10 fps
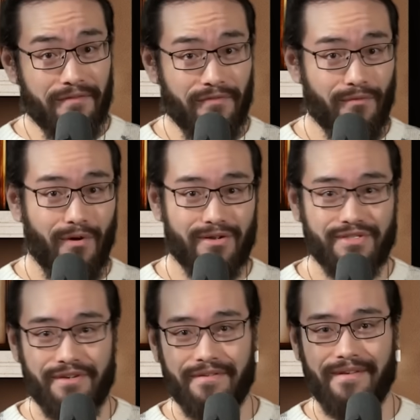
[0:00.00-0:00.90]
you for
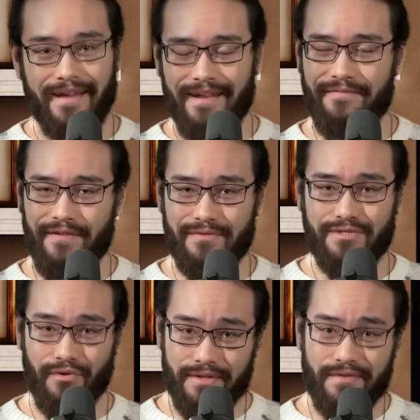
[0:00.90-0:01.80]
watching, and if you
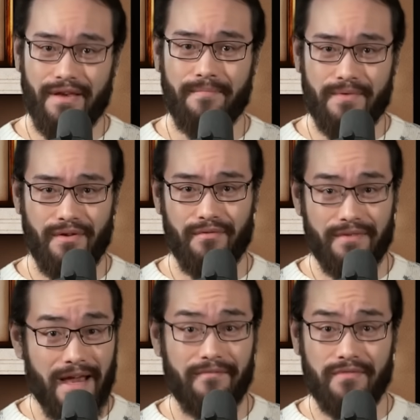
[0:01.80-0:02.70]
enjoyed this episode
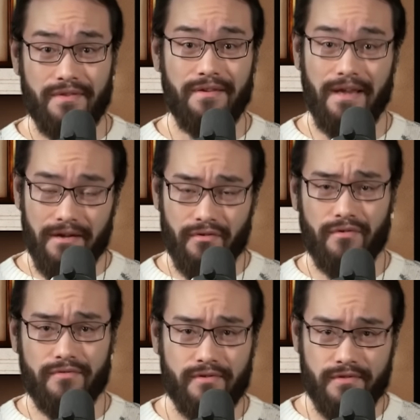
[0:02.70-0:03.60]
and haven't seen Inner
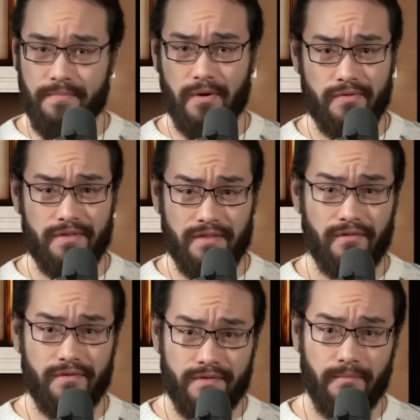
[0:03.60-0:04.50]
Earth Conspiracy
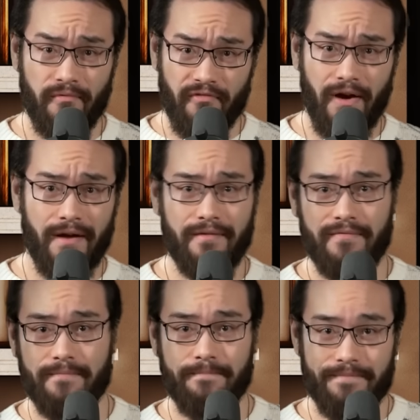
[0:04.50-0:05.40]
Theories number
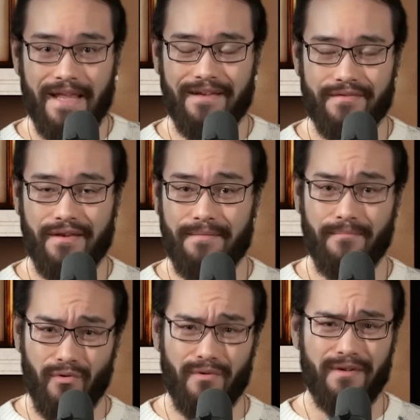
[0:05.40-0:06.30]
5, that's a
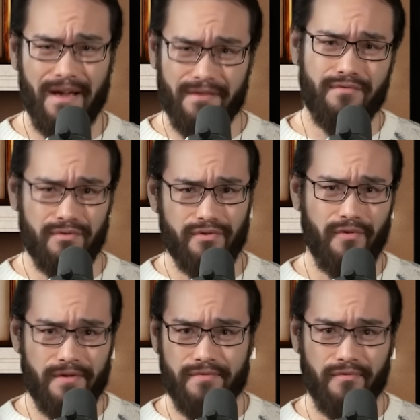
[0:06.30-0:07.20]
more
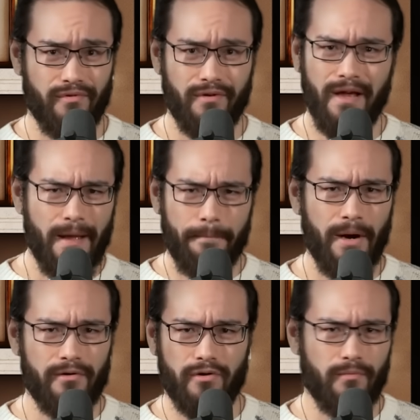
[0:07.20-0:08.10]
extraterrestrial
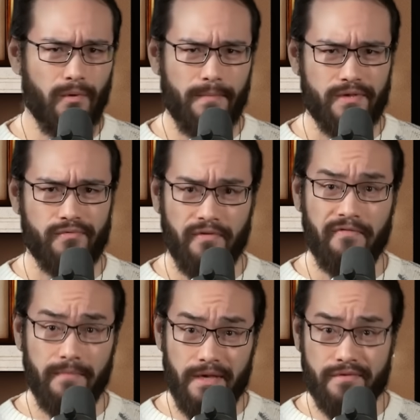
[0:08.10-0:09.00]
paranormal mystery
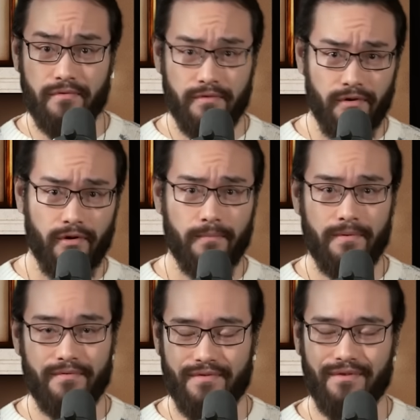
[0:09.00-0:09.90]
from Eastern Europe,
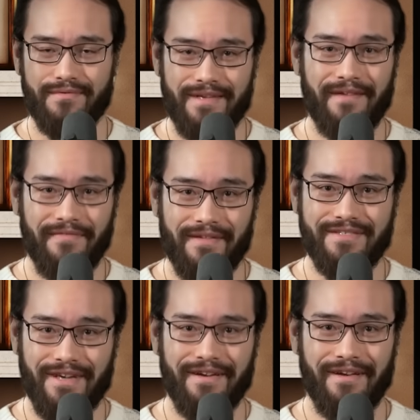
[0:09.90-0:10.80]
so definitely
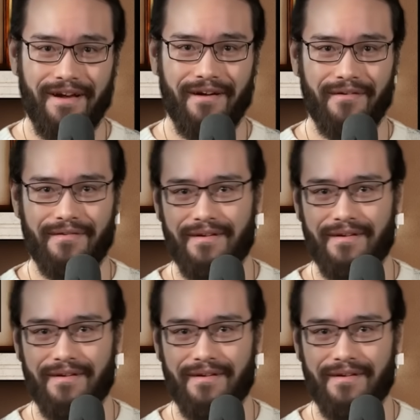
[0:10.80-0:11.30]
check it out.